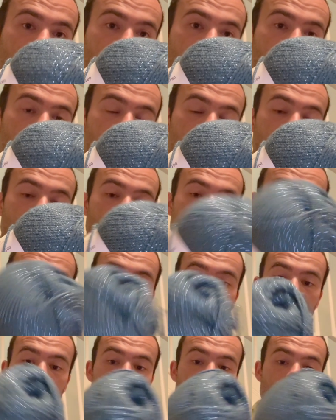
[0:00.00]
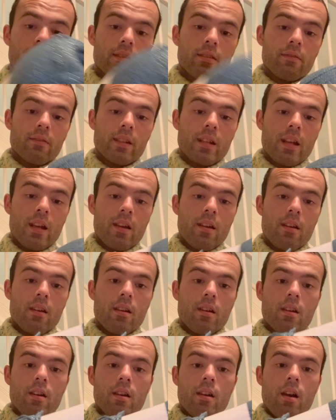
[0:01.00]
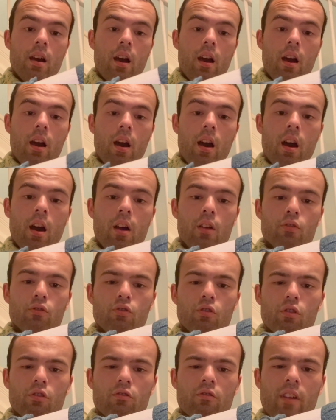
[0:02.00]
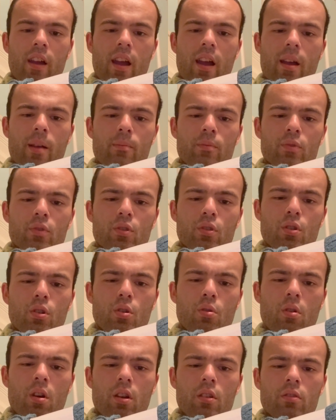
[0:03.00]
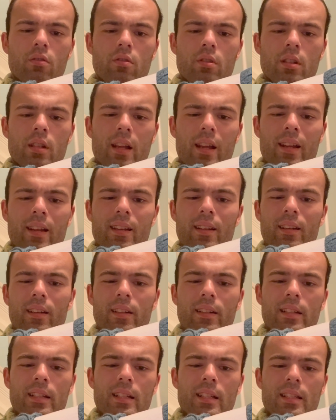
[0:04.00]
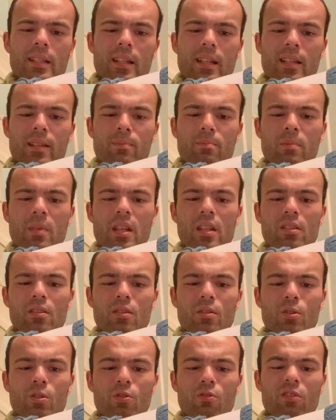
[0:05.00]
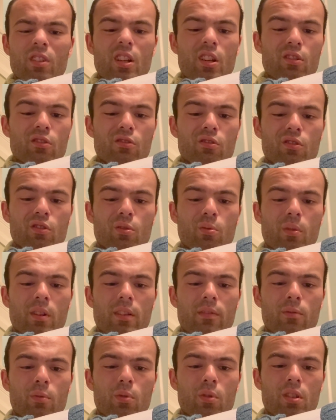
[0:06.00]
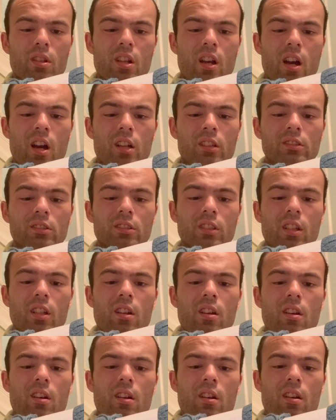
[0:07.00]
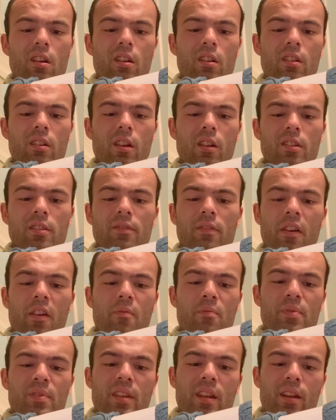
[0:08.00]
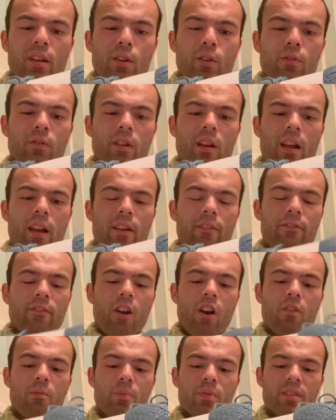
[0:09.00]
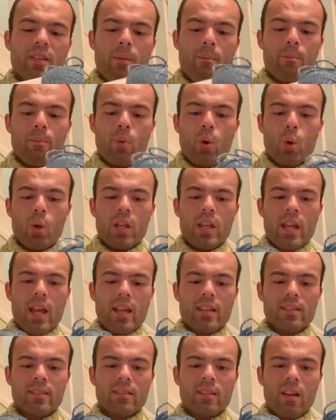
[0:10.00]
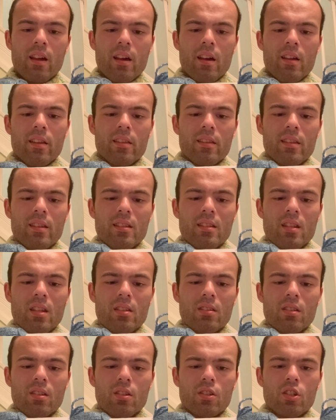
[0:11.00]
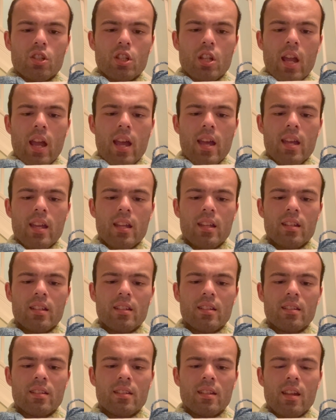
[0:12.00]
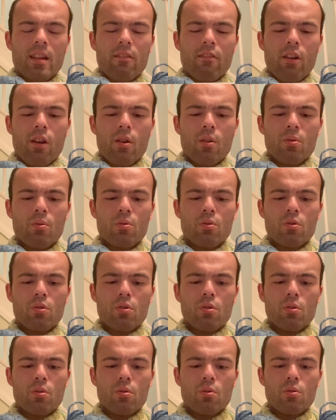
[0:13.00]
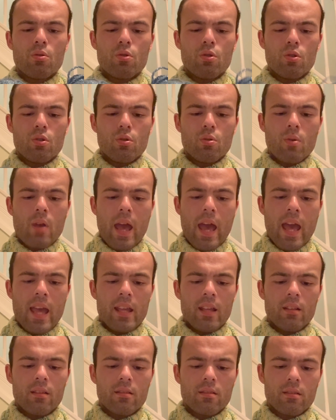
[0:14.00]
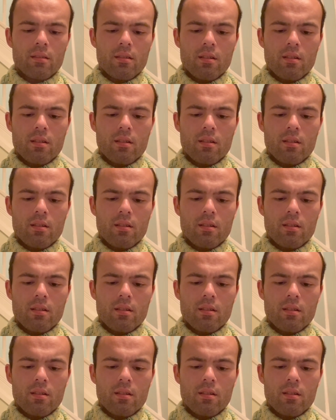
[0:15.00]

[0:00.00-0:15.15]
You can see the glitter in it. 100 grams, 296 meters, 324 yards, 95% acrylic, 5% polyester. This is shade 0228.